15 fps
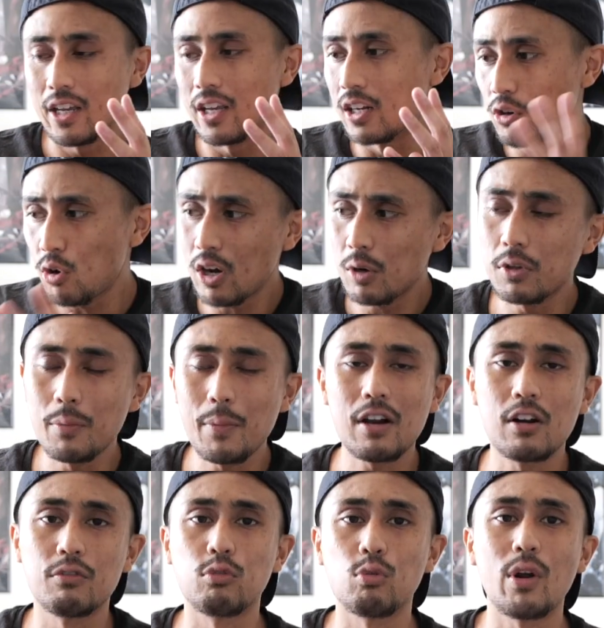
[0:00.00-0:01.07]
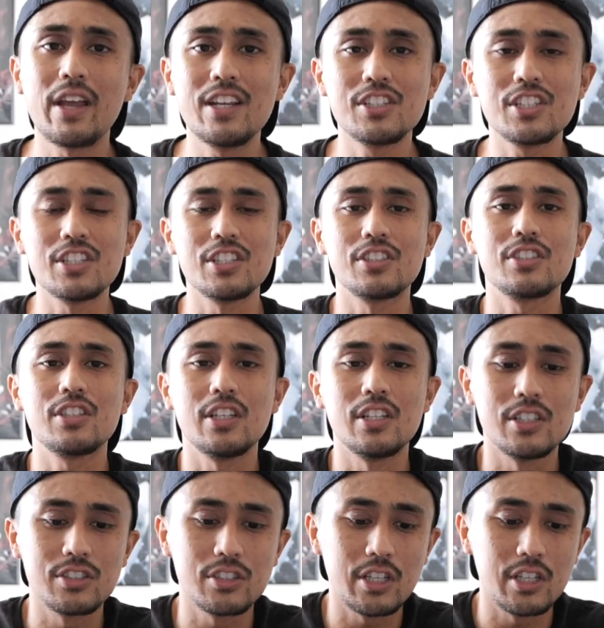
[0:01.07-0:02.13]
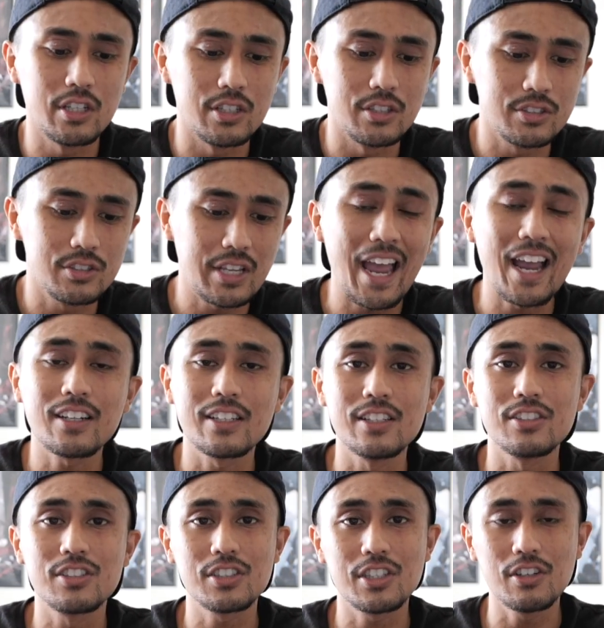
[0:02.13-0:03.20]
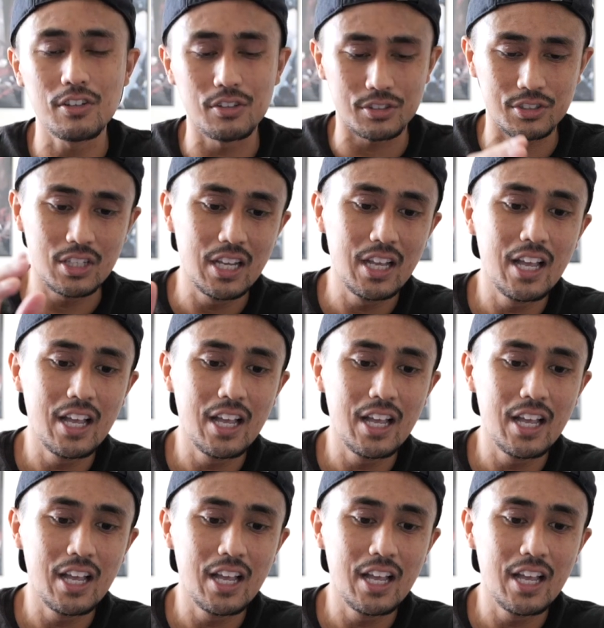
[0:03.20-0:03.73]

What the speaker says: amount of range in his acting skills